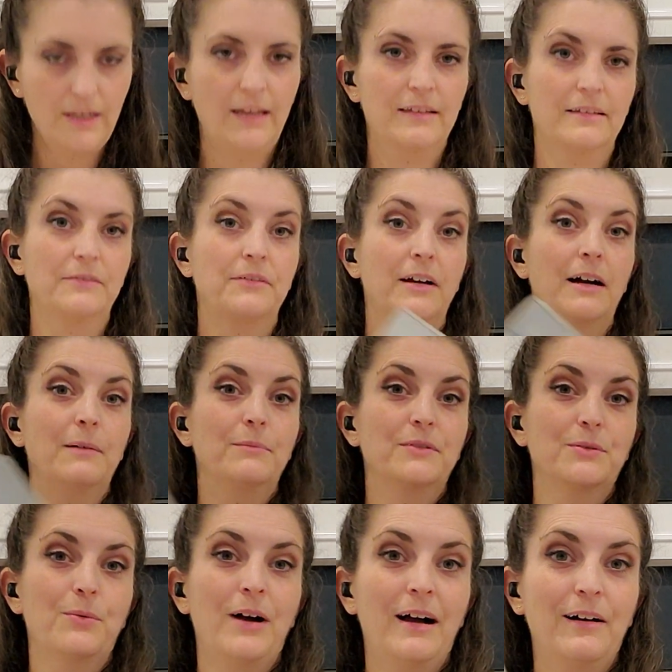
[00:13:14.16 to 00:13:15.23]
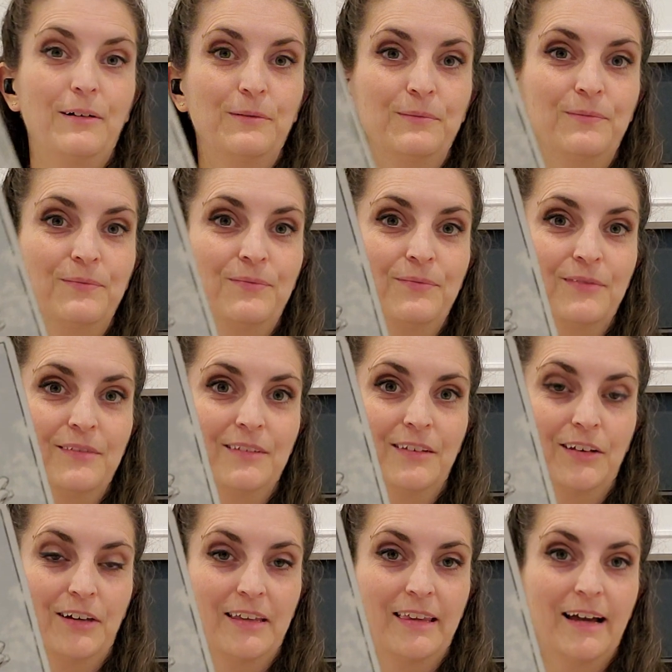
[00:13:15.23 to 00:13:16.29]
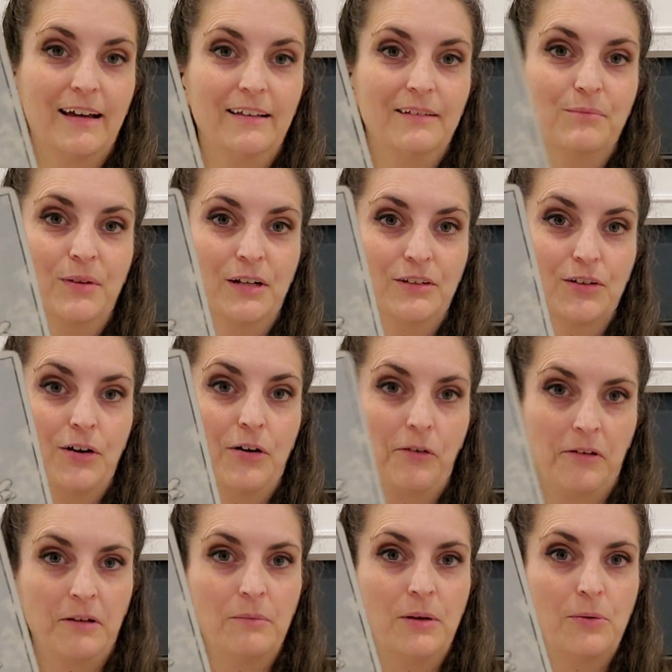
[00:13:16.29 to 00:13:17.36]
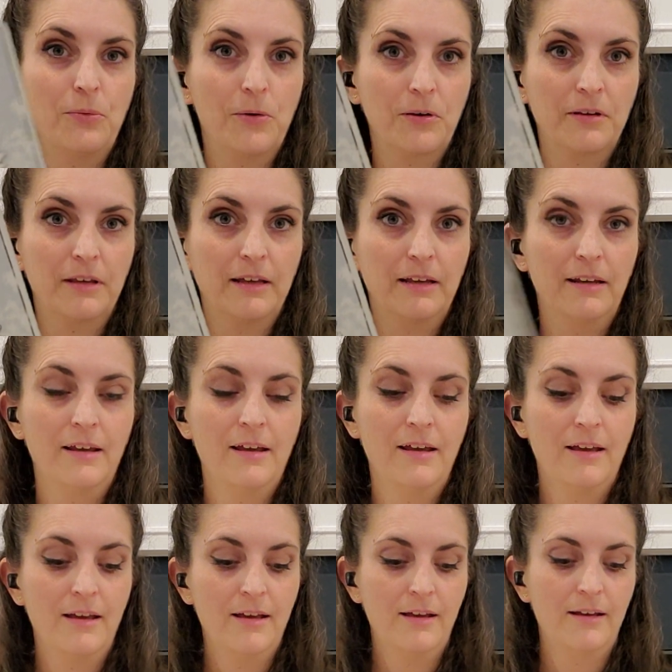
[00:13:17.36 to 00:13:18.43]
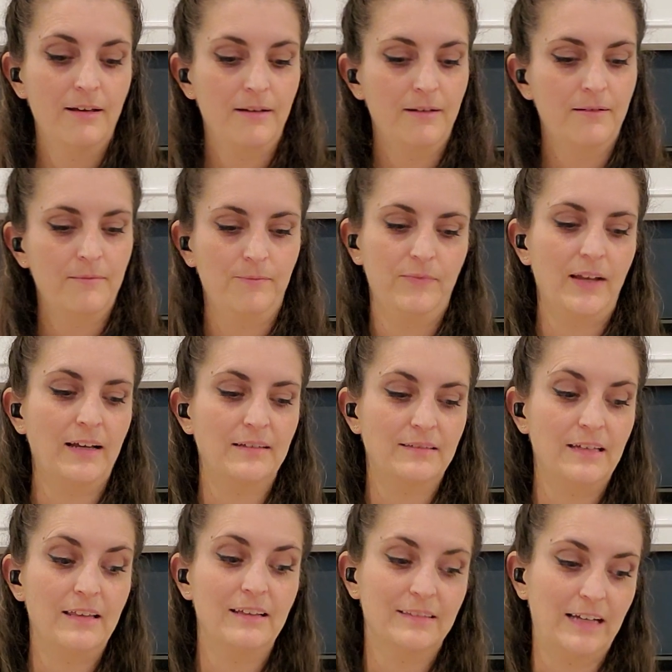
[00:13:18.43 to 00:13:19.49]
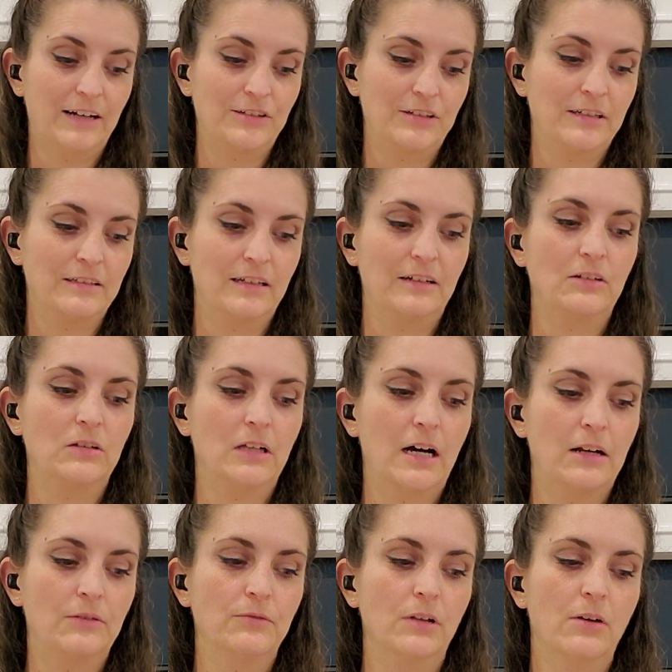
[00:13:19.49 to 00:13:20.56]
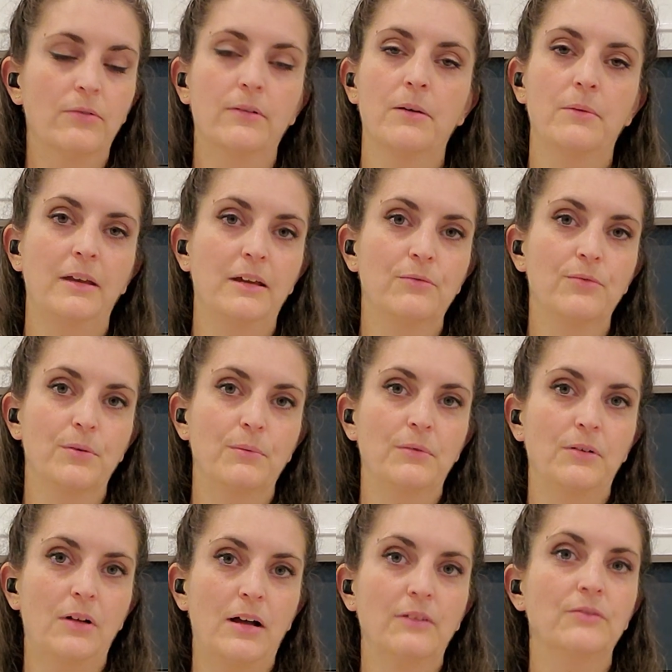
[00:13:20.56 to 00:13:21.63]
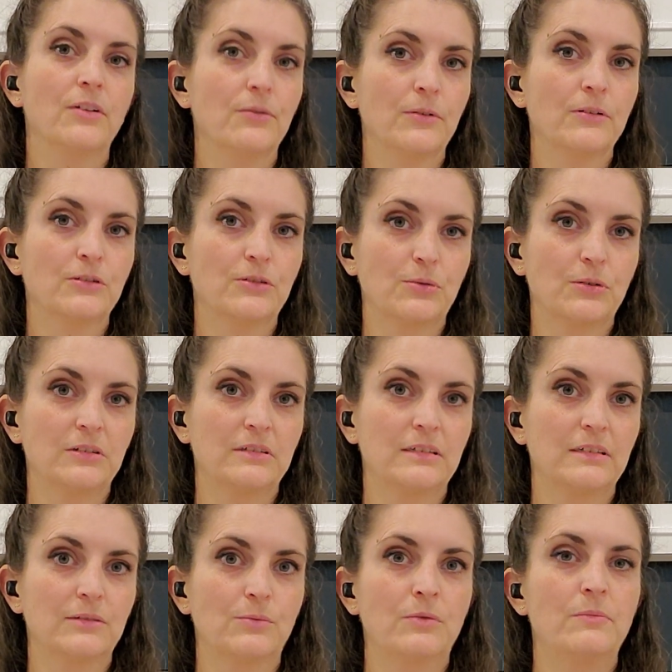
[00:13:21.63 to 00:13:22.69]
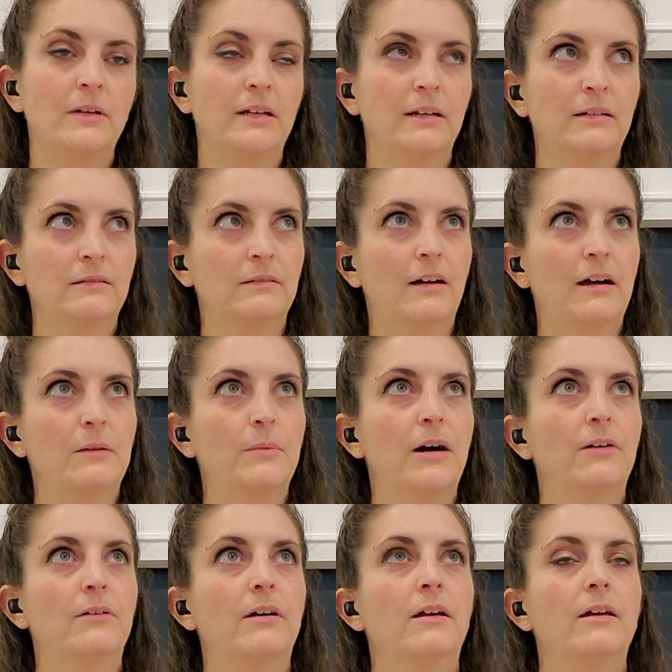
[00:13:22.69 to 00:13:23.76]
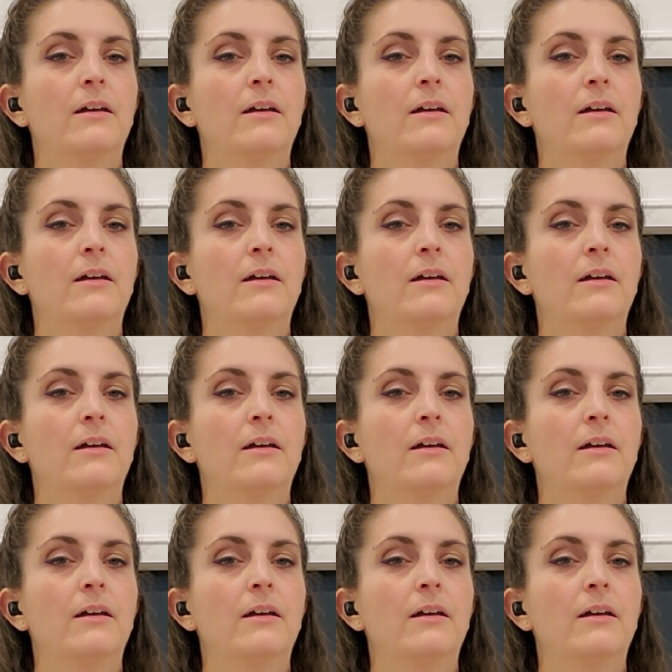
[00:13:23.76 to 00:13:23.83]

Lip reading: Ace of Cups, wow. Look at that, but it's all gonna be worth it. I see this actually as like a lot of love coming in from a lot of different sources. We've been getting a lot about